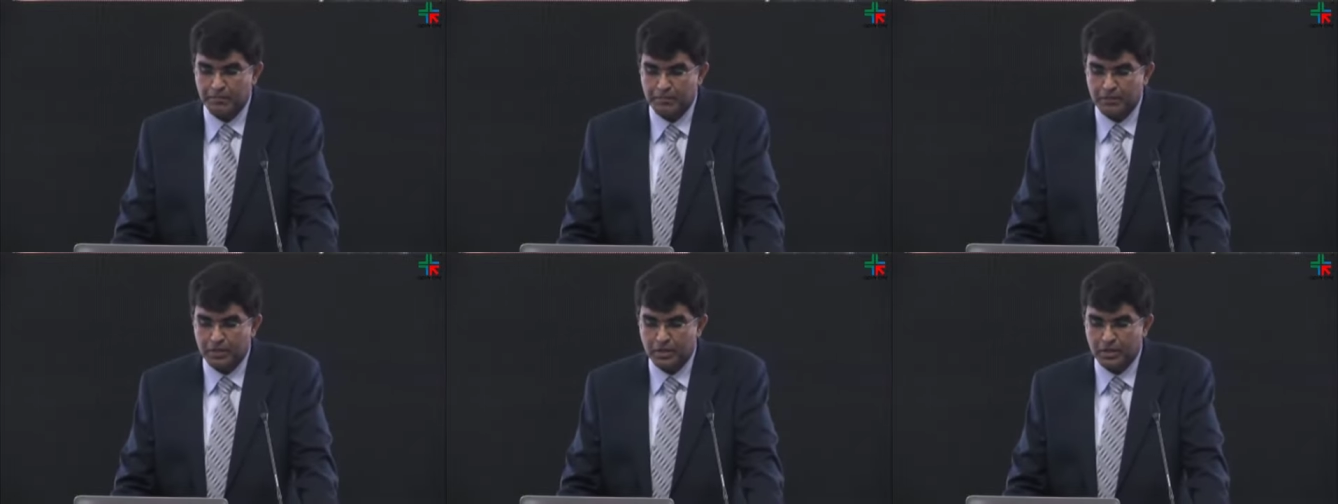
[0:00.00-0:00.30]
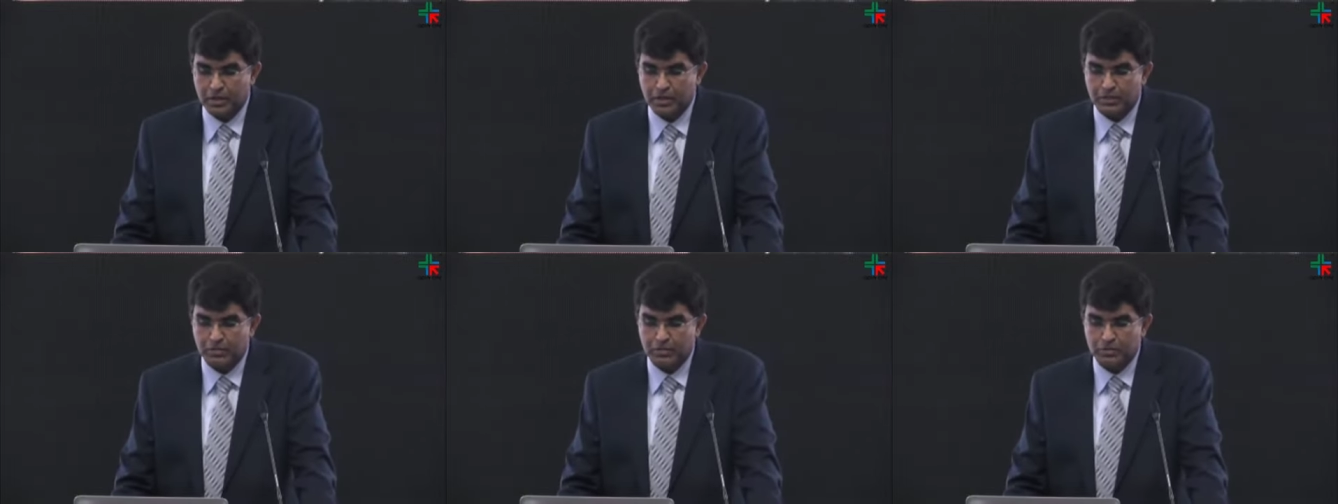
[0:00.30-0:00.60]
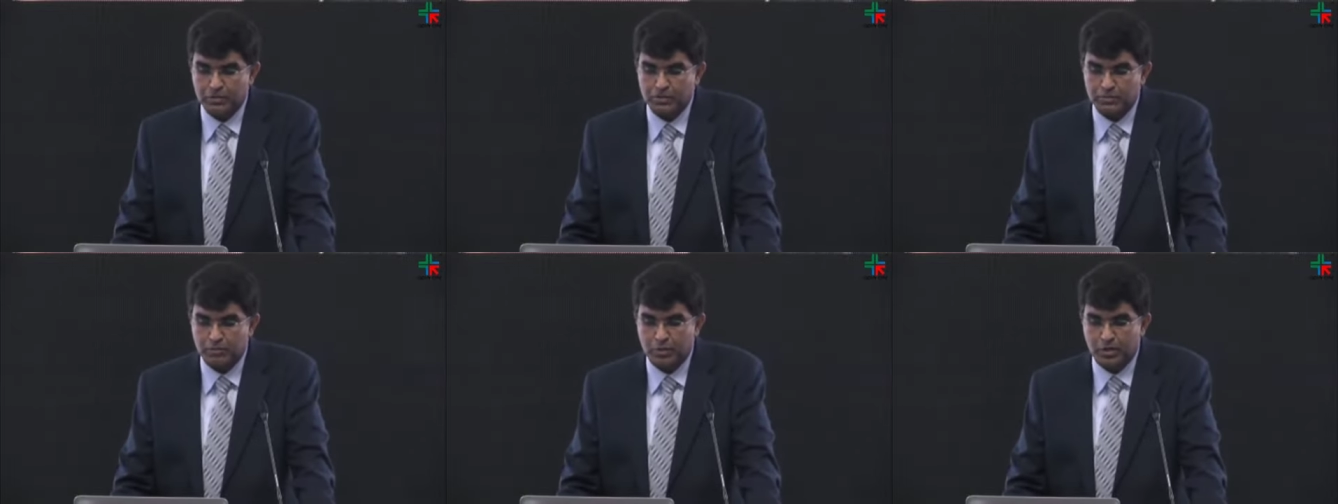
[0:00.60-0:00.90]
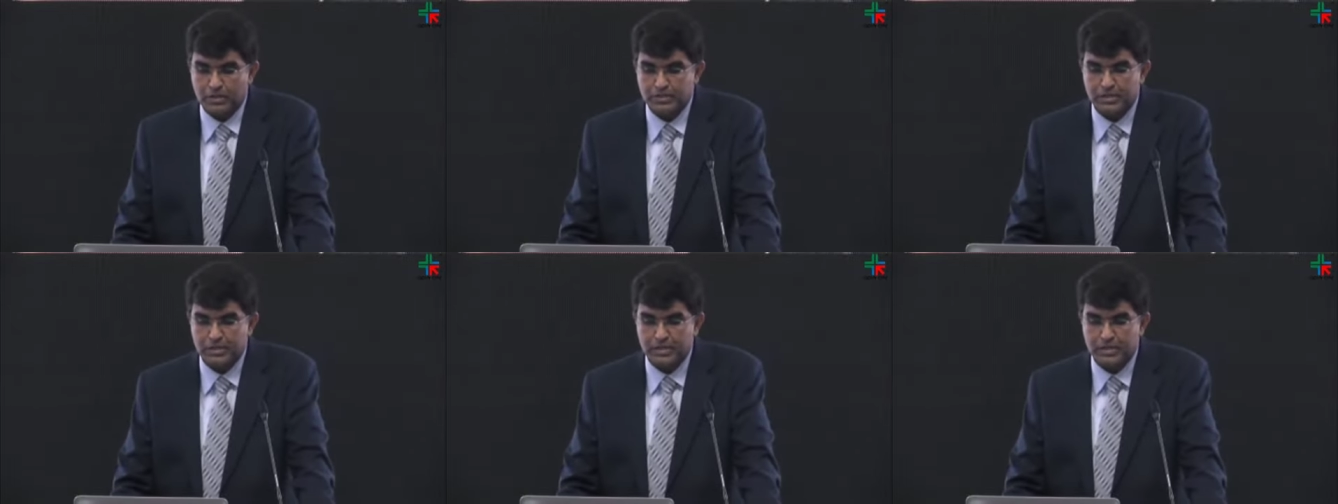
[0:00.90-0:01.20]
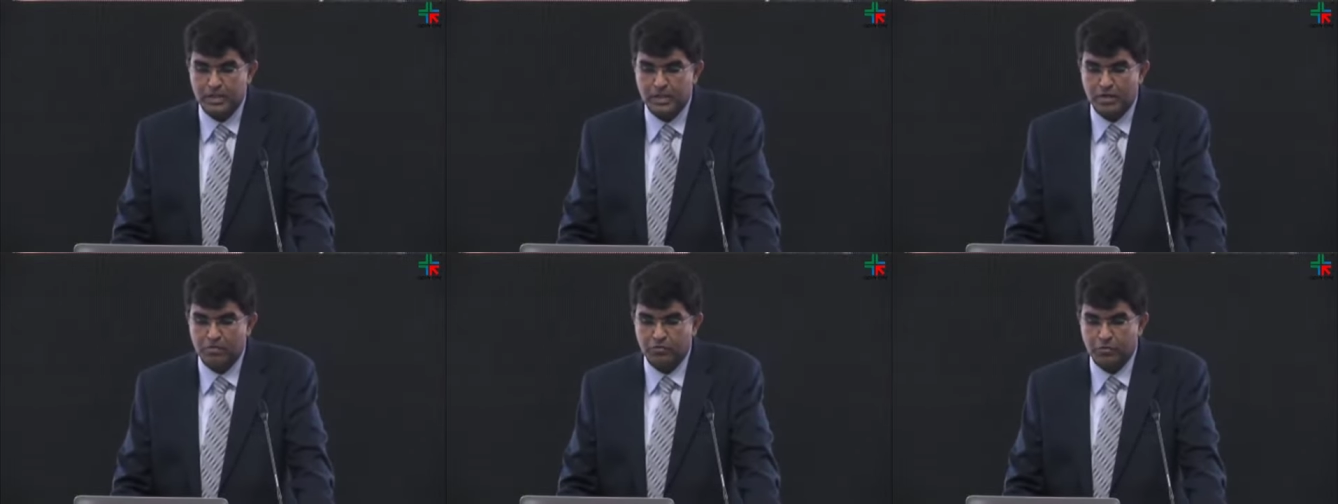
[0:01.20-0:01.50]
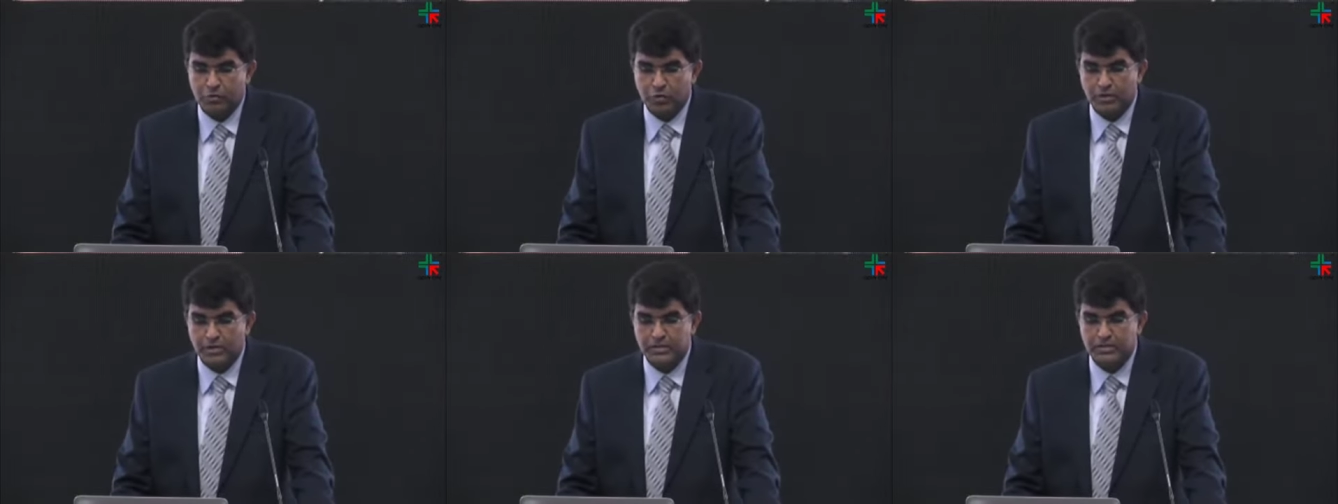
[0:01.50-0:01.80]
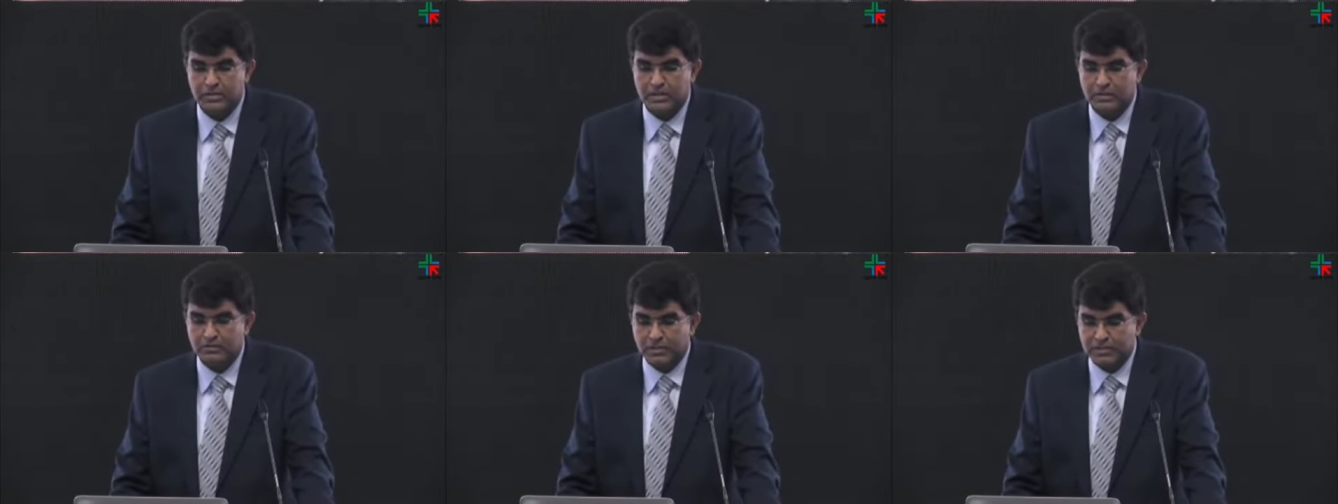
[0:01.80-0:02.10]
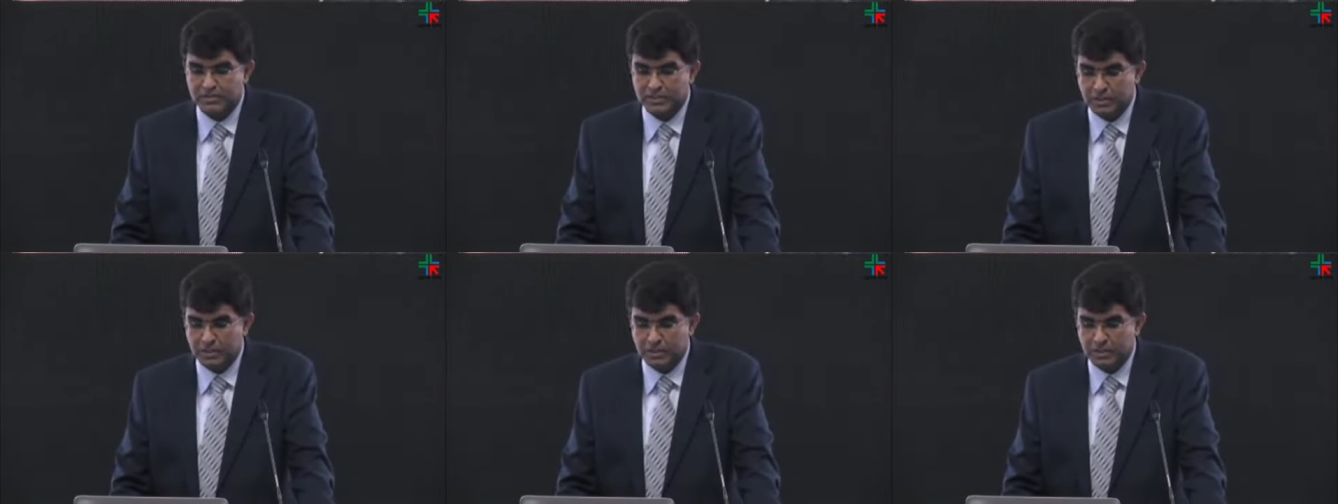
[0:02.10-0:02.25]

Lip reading: according to this Poiseuille law, flow is inversely